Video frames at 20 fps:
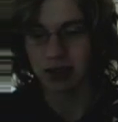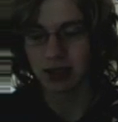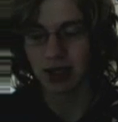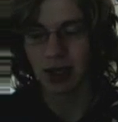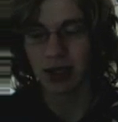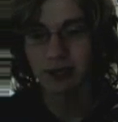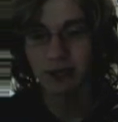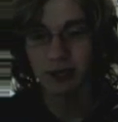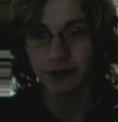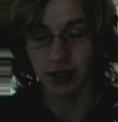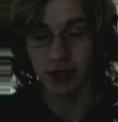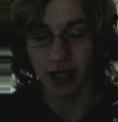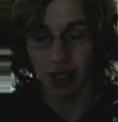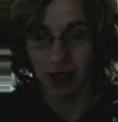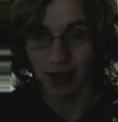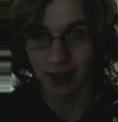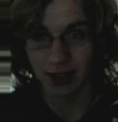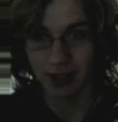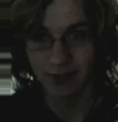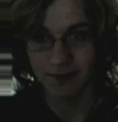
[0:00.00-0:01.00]
design for an
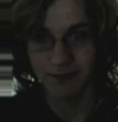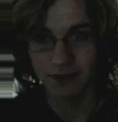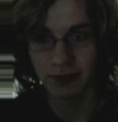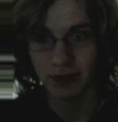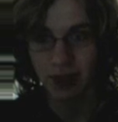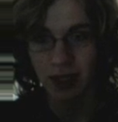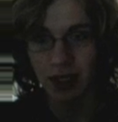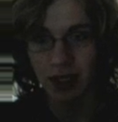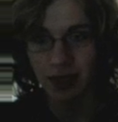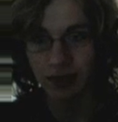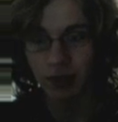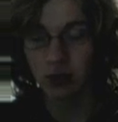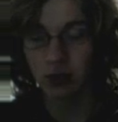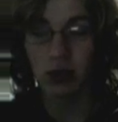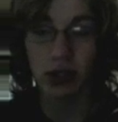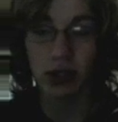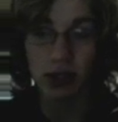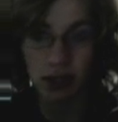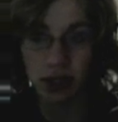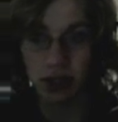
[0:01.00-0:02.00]
eye. If you
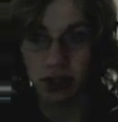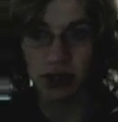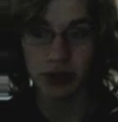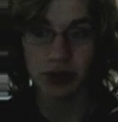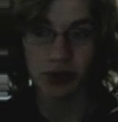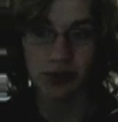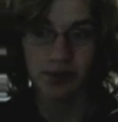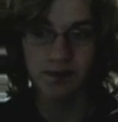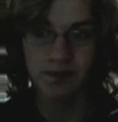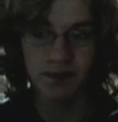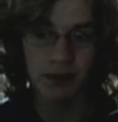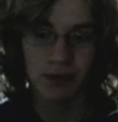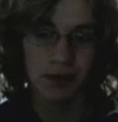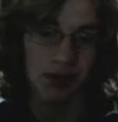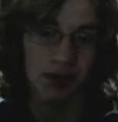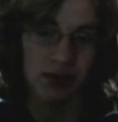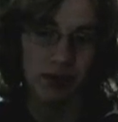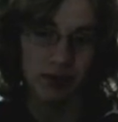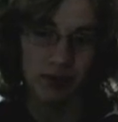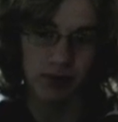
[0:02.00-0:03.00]
look at the two,
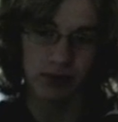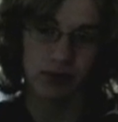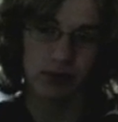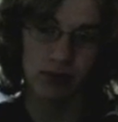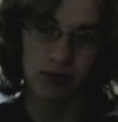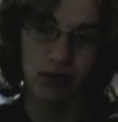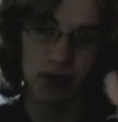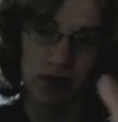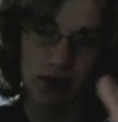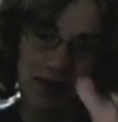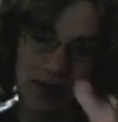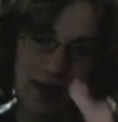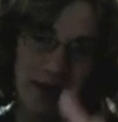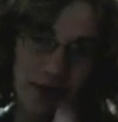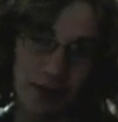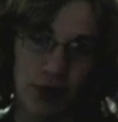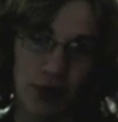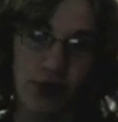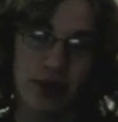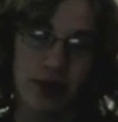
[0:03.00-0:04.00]

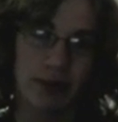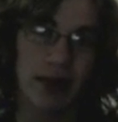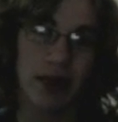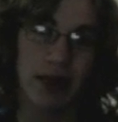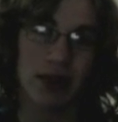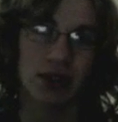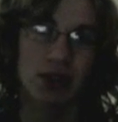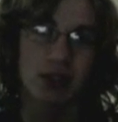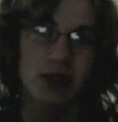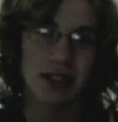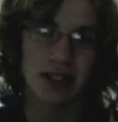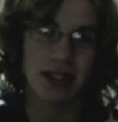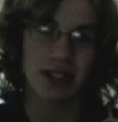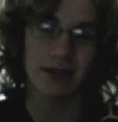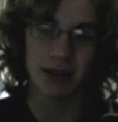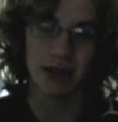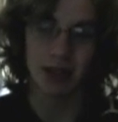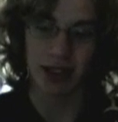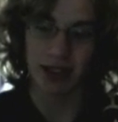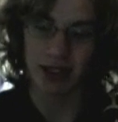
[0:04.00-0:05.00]
they're pretty much
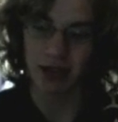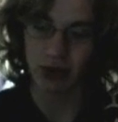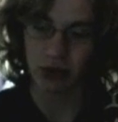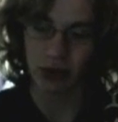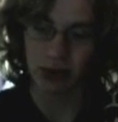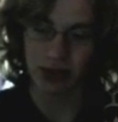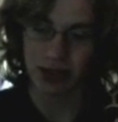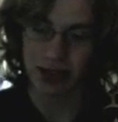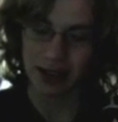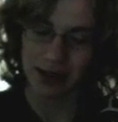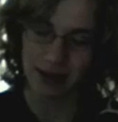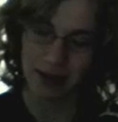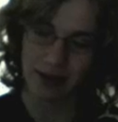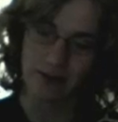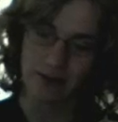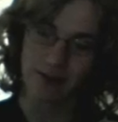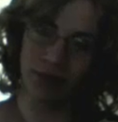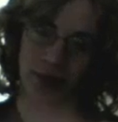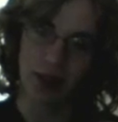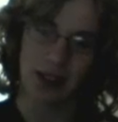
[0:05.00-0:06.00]
similar. There's all the little
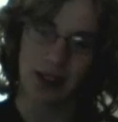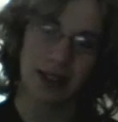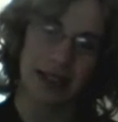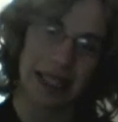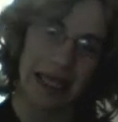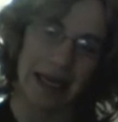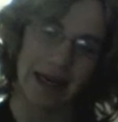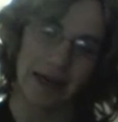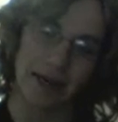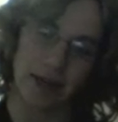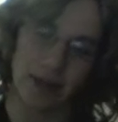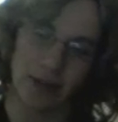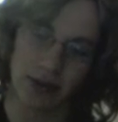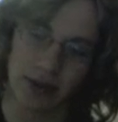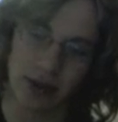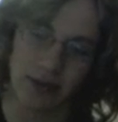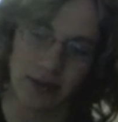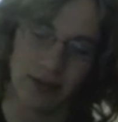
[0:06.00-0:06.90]
layouts of the